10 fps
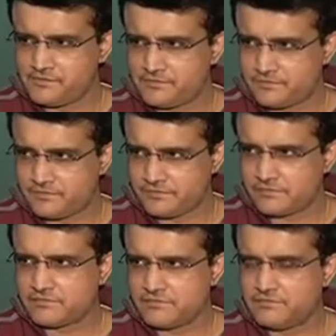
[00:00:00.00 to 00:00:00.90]

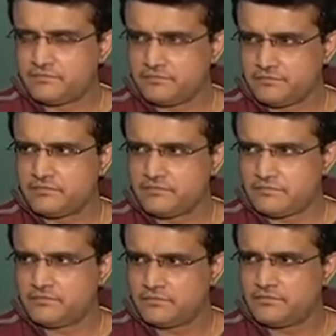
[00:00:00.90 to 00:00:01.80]

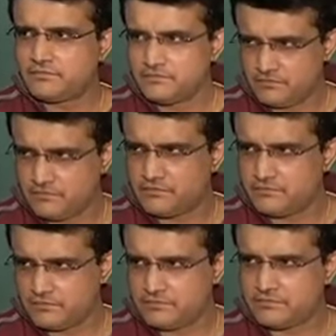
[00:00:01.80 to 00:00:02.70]

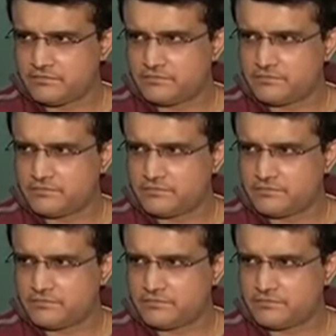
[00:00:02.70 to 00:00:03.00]
(not speaking)